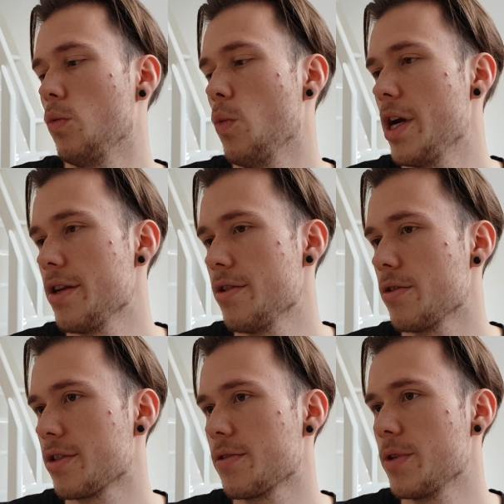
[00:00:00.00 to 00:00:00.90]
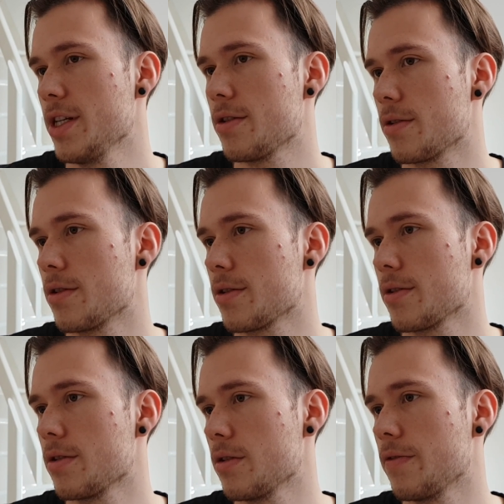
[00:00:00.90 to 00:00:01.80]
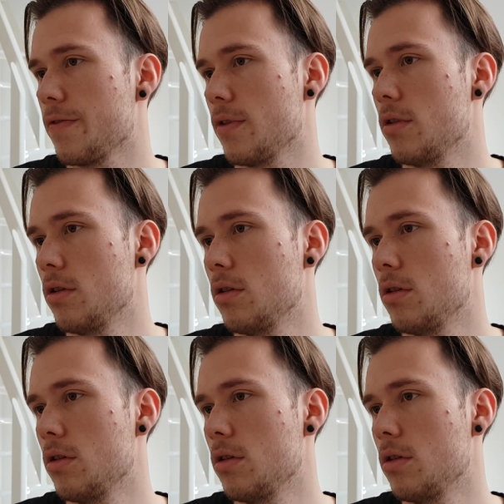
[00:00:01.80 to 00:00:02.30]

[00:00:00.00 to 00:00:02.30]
when your screen turns off.